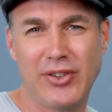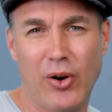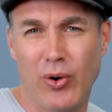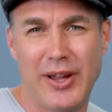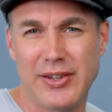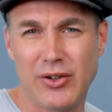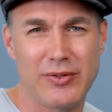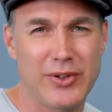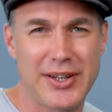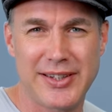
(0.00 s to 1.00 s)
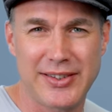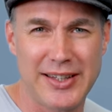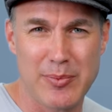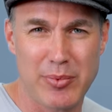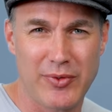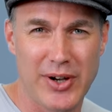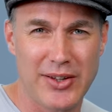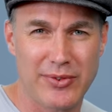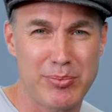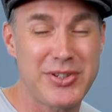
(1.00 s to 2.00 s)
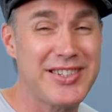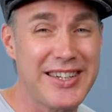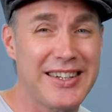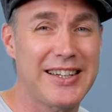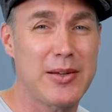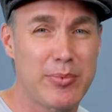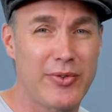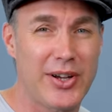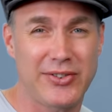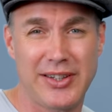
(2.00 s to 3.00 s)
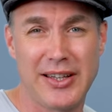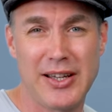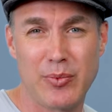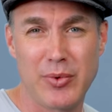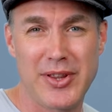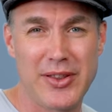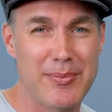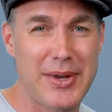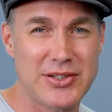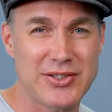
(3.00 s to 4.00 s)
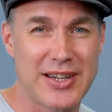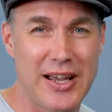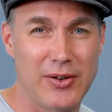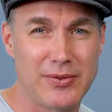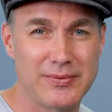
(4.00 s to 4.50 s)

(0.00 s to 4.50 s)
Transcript: whole idea of learning to improvise, particularly improvising within the major scale.